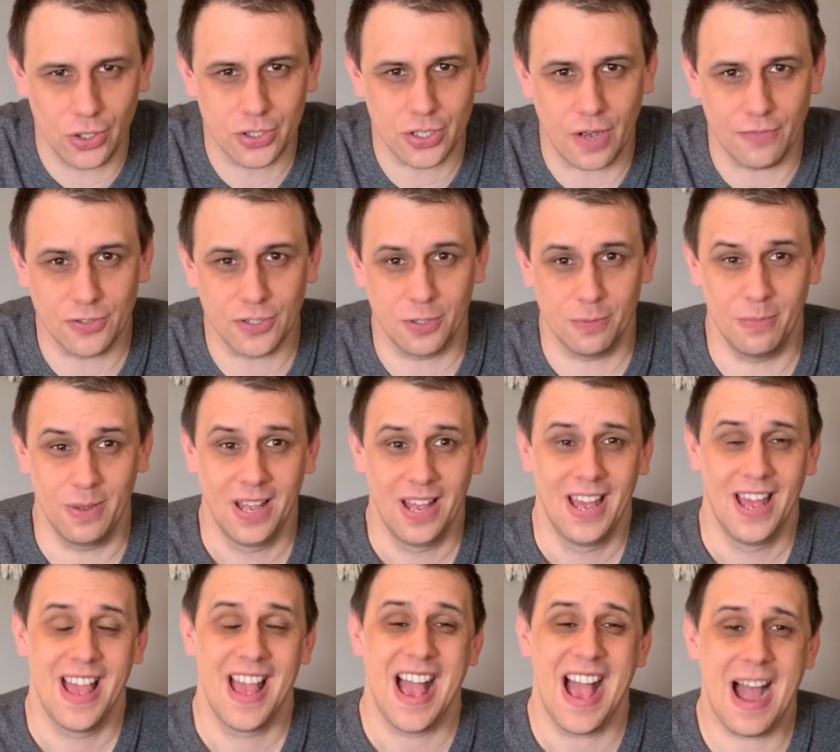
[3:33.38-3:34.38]
off some
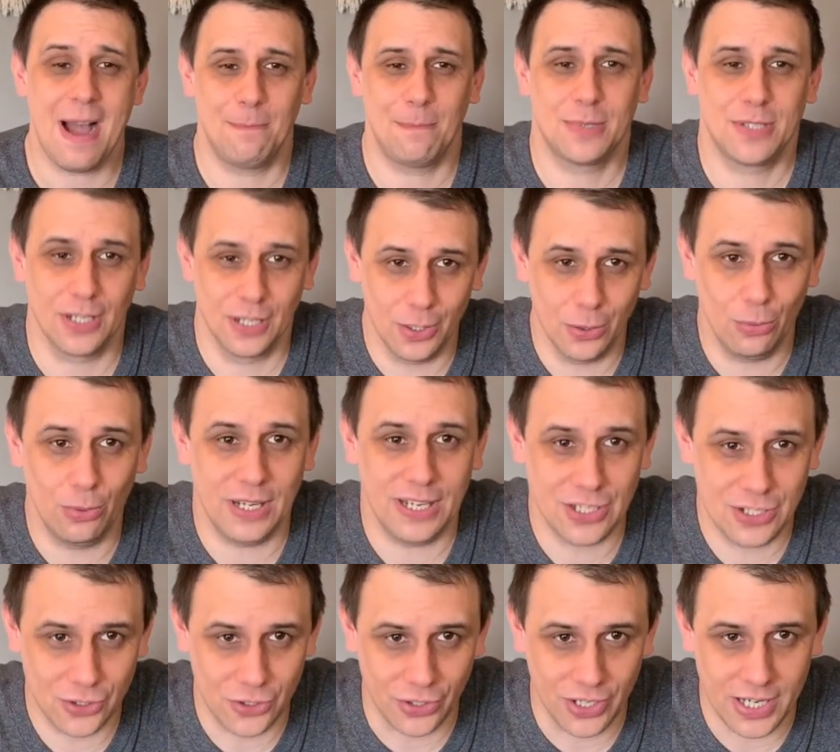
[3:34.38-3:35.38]
absolutely
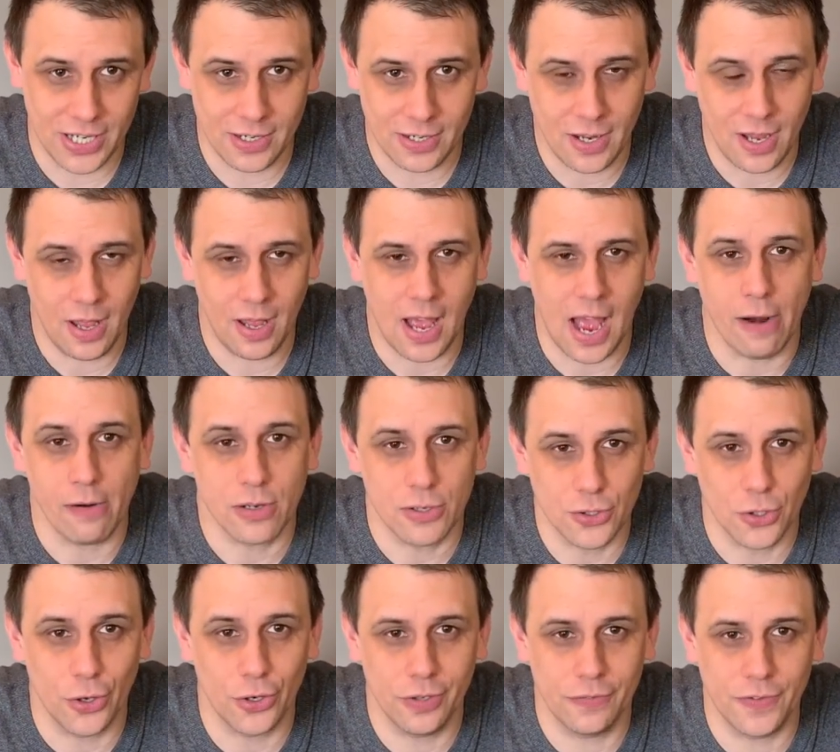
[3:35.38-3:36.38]
stunning uh,
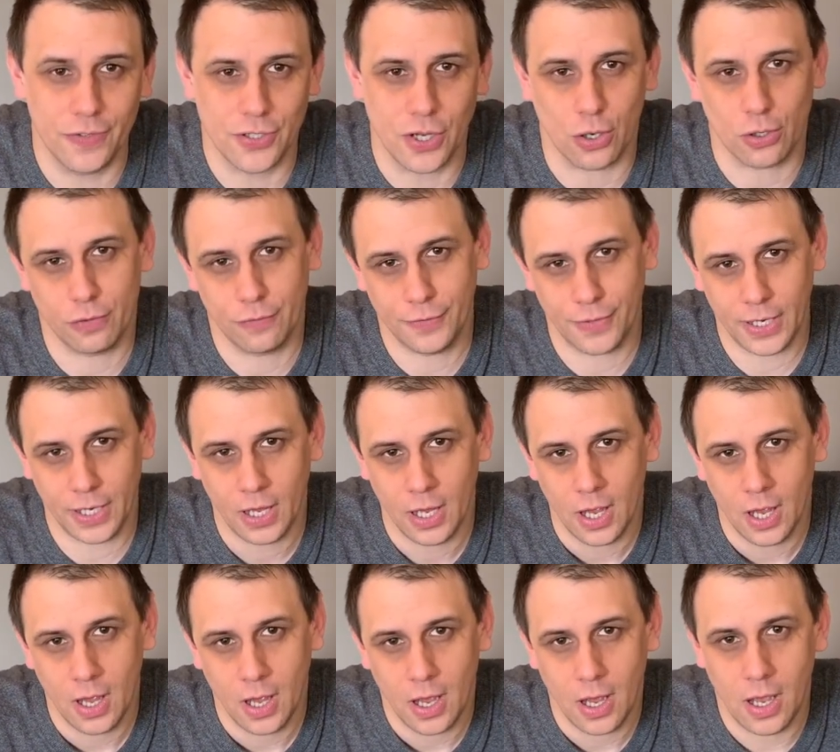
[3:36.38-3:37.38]
Arizona photography
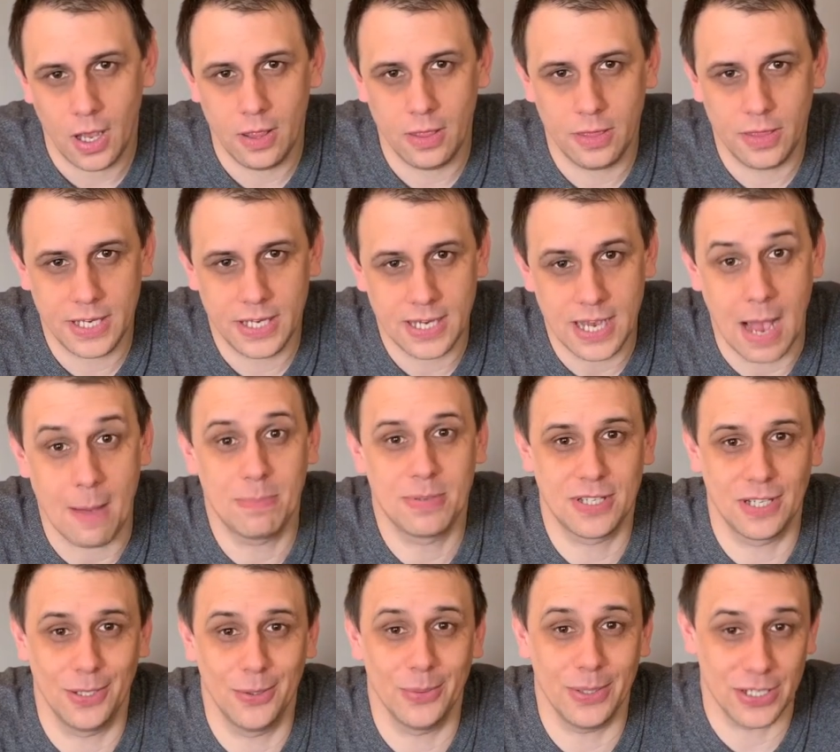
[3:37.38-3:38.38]
and the
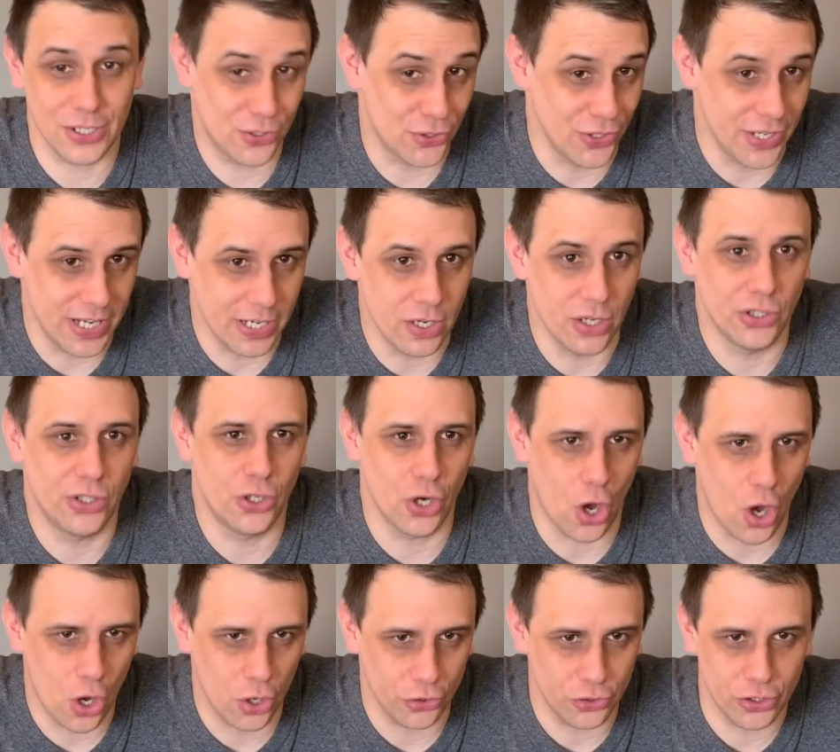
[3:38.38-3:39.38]
absolutely stunning
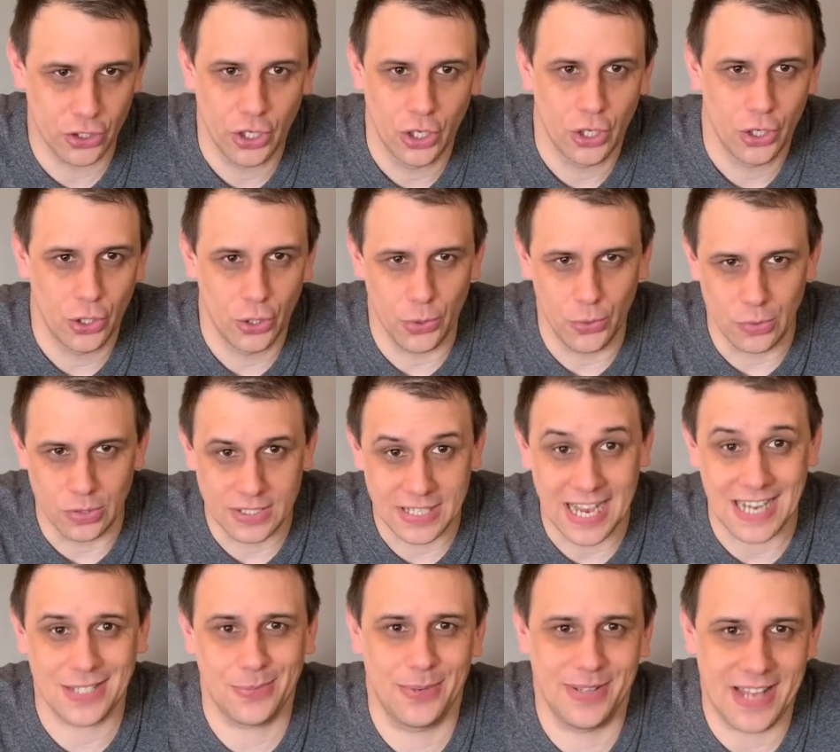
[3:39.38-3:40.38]
George, who's
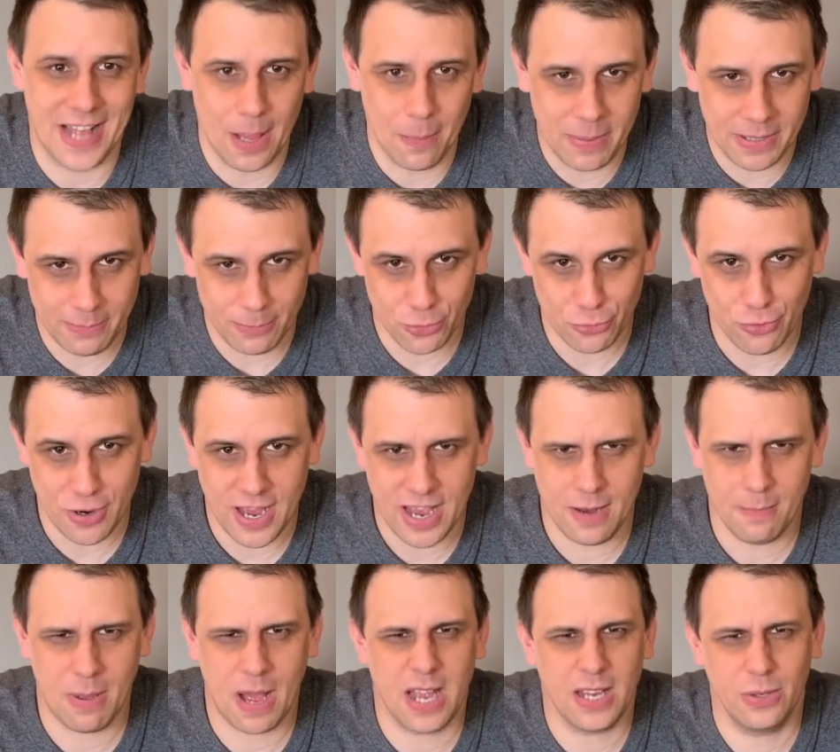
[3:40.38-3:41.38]
tasked with helping him train
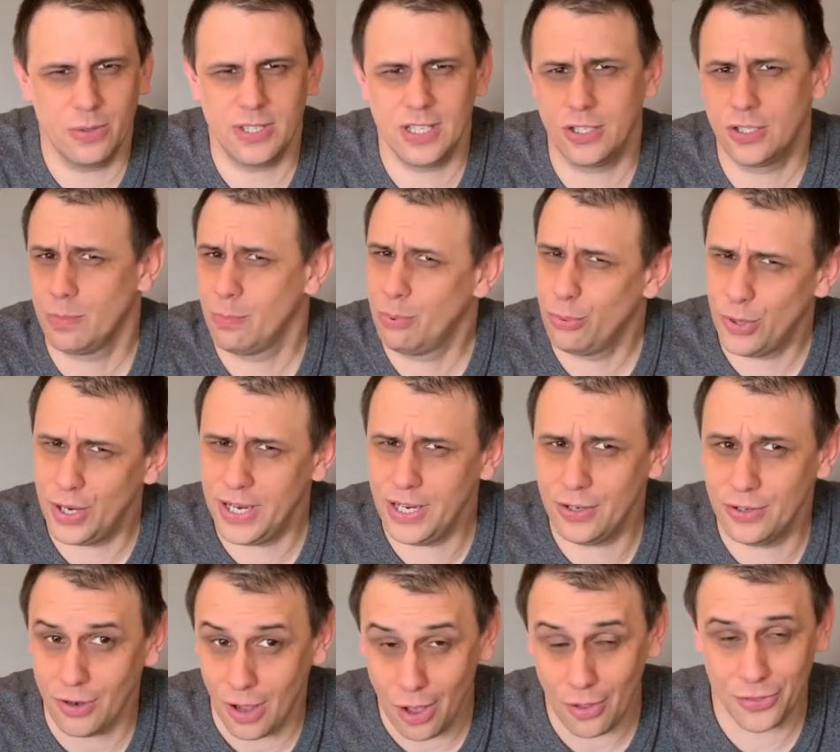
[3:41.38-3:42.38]
by using some pretty
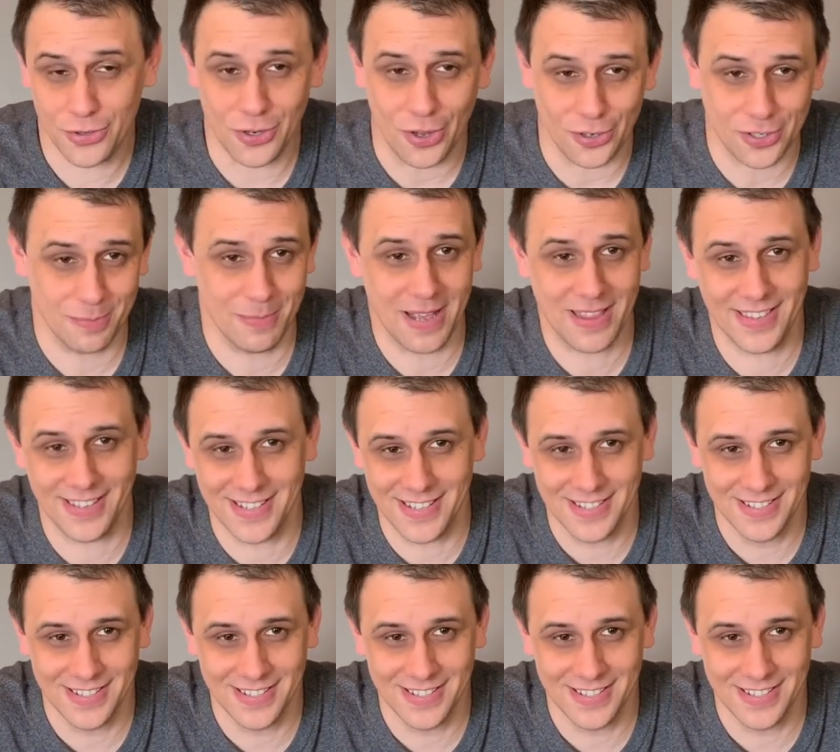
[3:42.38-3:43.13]
unorthodox methods.